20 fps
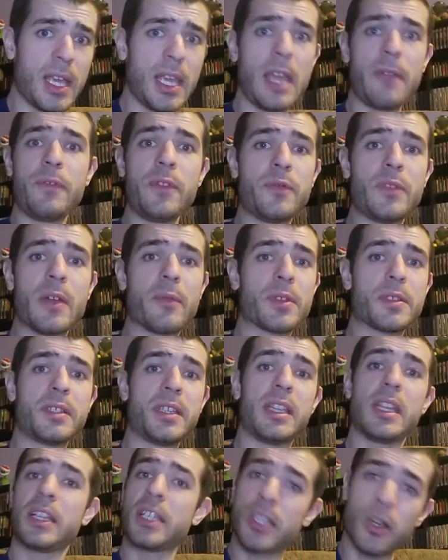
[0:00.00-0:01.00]
if you've never
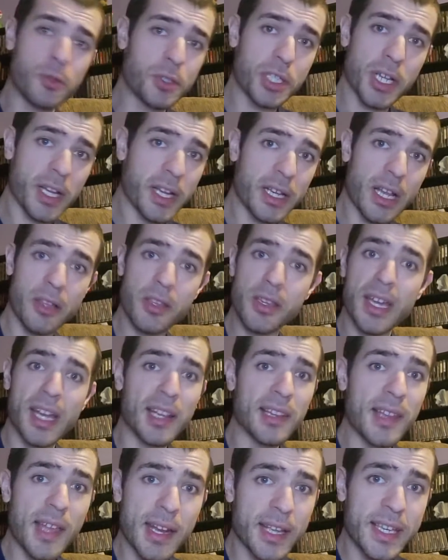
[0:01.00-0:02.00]
seen it, go check it out. You got
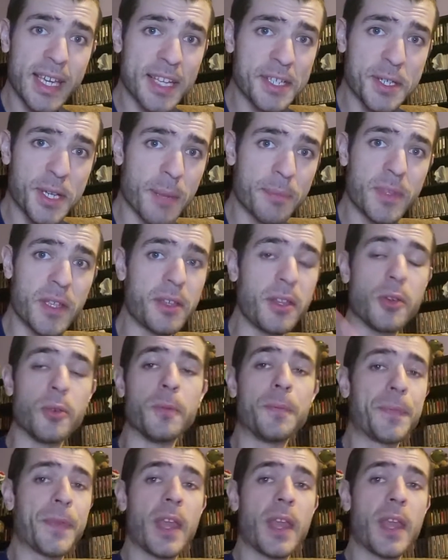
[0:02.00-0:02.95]
a lot of catching up to do.